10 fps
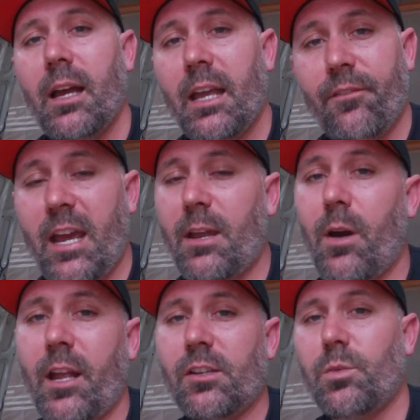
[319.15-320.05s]
If
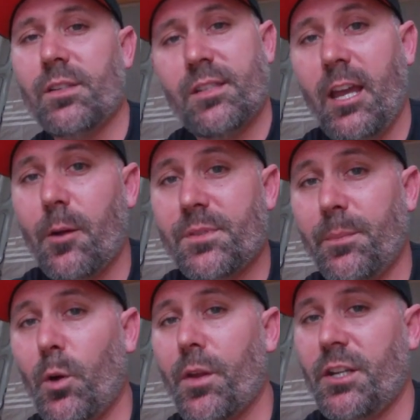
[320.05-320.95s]
anyone else wants to help
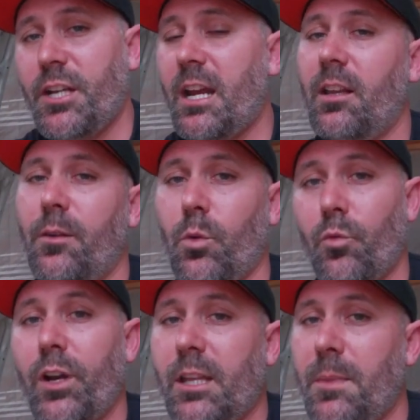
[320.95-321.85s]
support the channel, it would
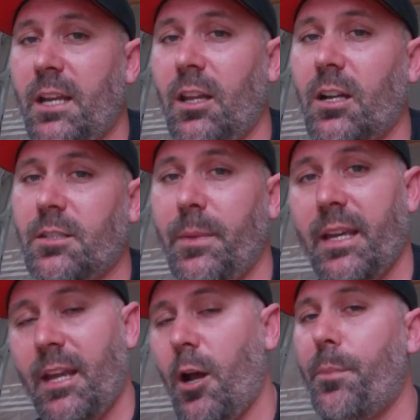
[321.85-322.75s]
really mean a lot to
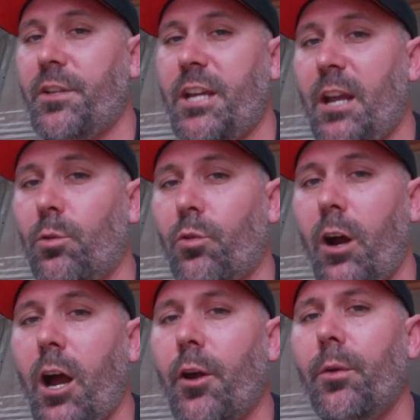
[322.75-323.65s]
me and help the channel
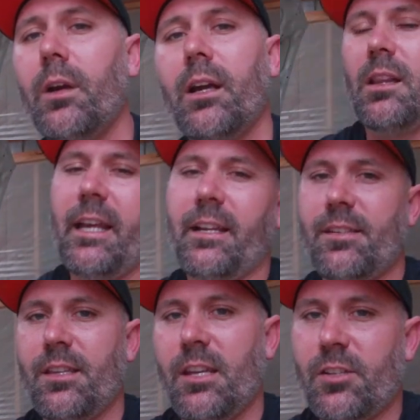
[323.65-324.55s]
grow. Links
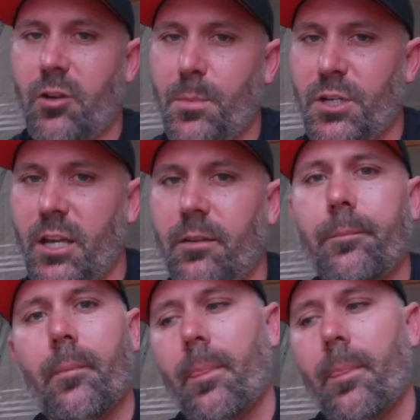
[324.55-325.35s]
in the description.